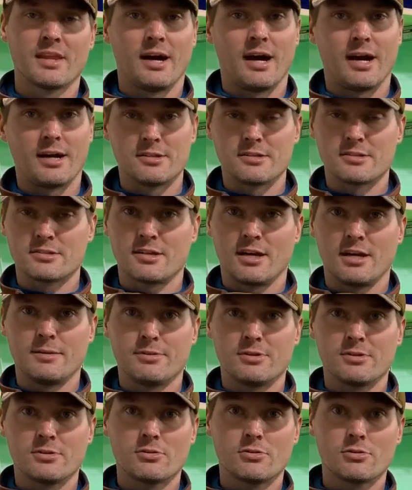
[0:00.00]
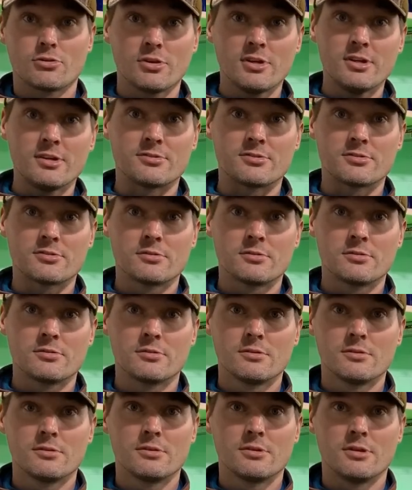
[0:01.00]
I just type in grease.
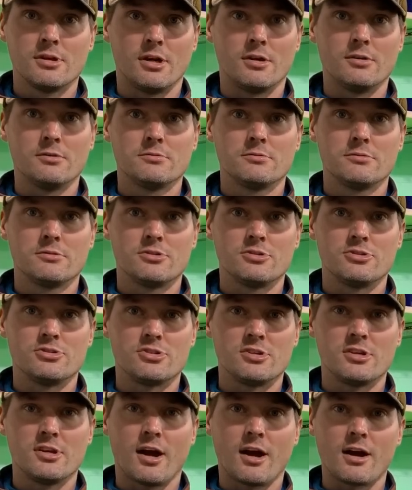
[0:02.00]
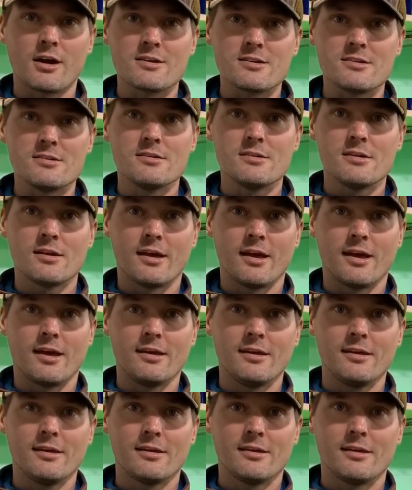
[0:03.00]
You know, G R E
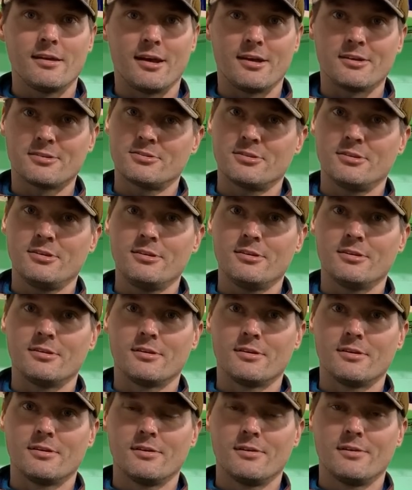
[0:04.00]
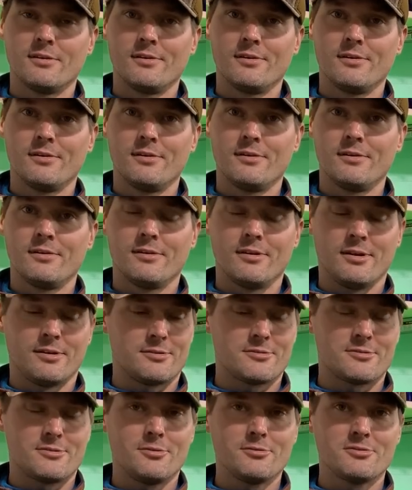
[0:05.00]
A S E. Yeah,
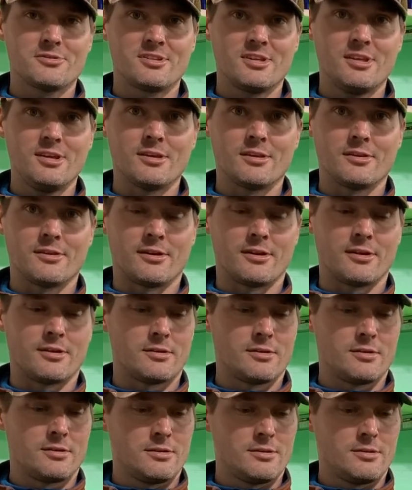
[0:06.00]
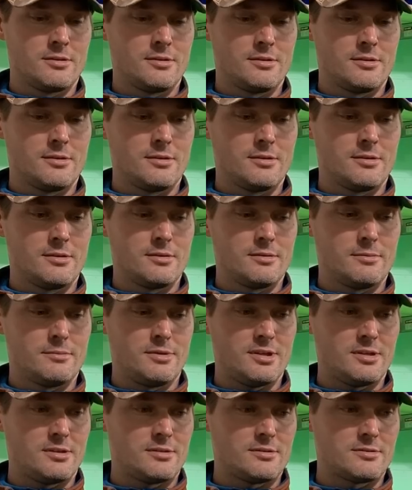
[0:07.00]
there's no Z in there.
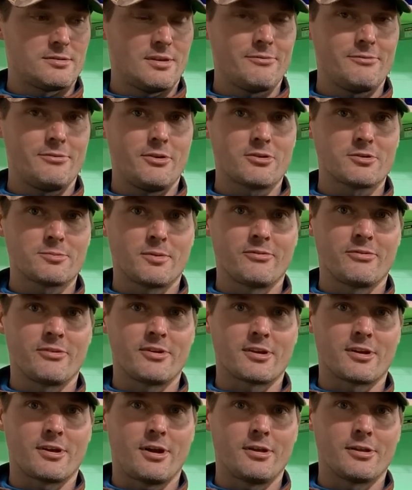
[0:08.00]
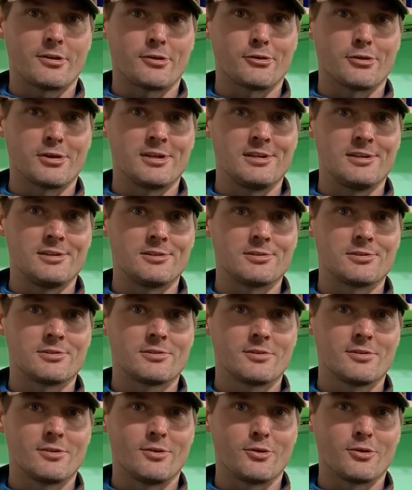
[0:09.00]
But some folks prefer to call it grease
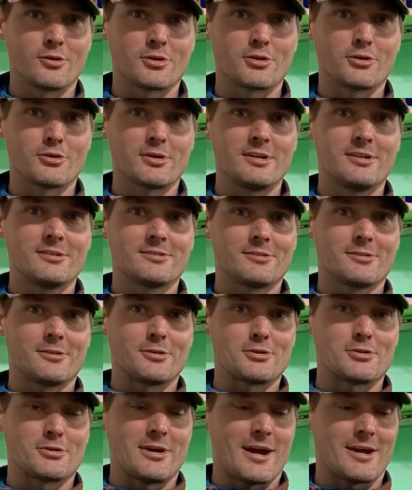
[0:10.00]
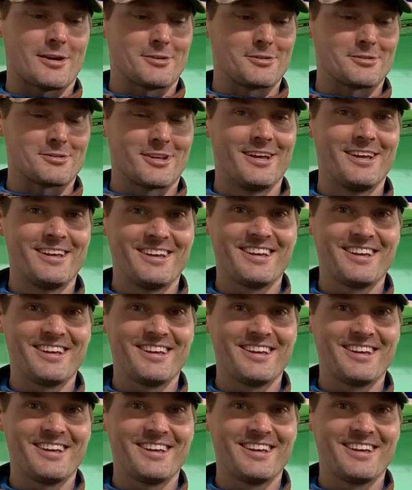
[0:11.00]
or grease in their tractors.